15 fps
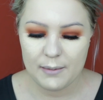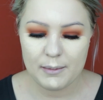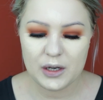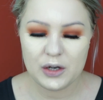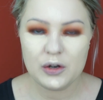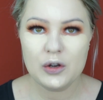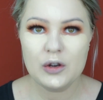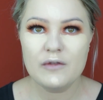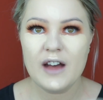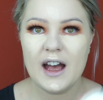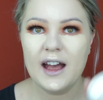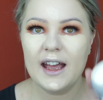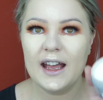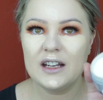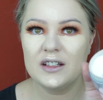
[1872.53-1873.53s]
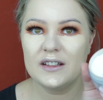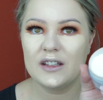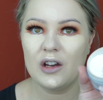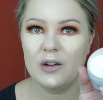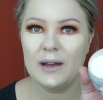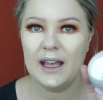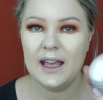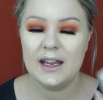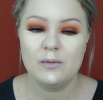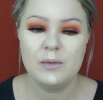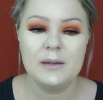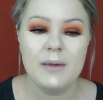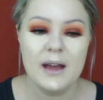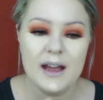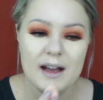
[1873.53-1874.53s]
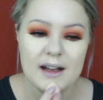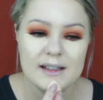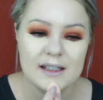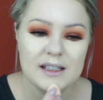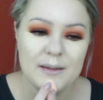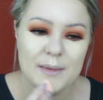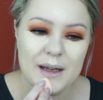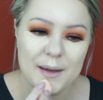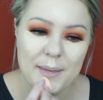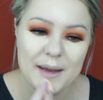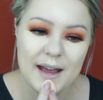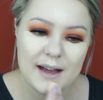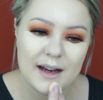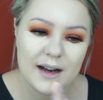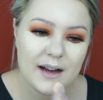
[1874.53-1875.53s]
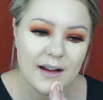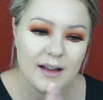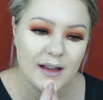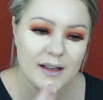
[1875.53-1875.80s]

maneuver, and just go ahead with my RCMA powder.